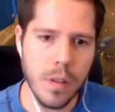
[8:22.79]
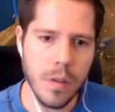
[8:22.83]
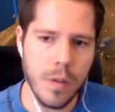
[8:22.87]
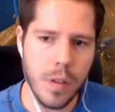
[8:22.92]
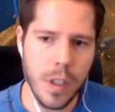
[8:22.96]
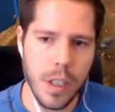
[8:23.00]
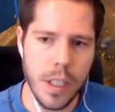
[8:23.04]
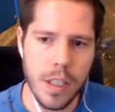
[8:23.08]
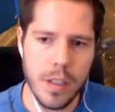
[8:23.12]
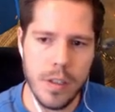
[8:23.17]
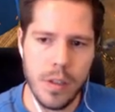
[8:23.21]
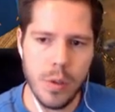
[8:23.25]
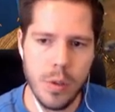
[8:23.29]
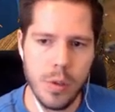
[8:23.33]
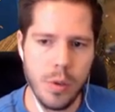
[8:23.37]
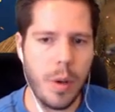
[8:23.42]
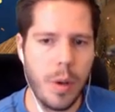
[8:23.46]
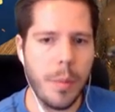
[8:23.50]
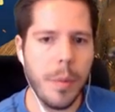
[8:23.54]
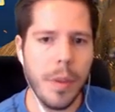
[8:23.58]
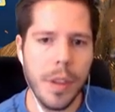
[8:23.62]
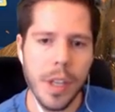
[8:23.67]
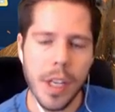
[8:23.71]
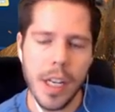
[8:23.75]
for these two. So
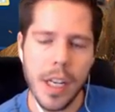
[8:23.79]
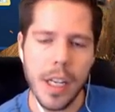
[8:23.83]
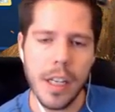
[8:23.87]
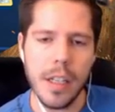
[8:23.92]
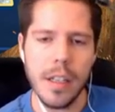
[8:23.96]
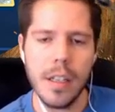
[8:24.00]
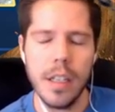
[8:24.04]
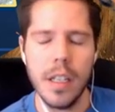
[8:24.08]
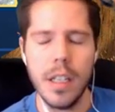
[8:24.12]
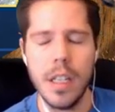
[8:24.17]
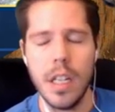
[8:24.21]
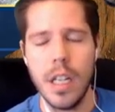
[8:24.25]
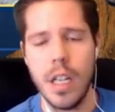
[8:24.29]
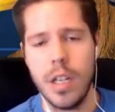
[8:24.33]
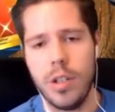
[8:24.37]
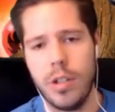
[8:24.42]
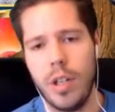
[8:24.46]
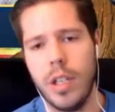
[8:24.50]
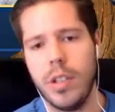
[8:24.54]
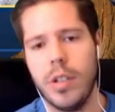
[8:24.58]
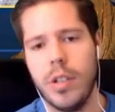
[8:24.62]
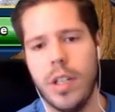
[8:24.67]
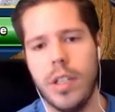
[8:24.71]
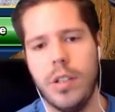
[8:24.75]
I'm sitting, trying
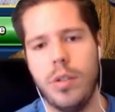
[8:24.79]
to get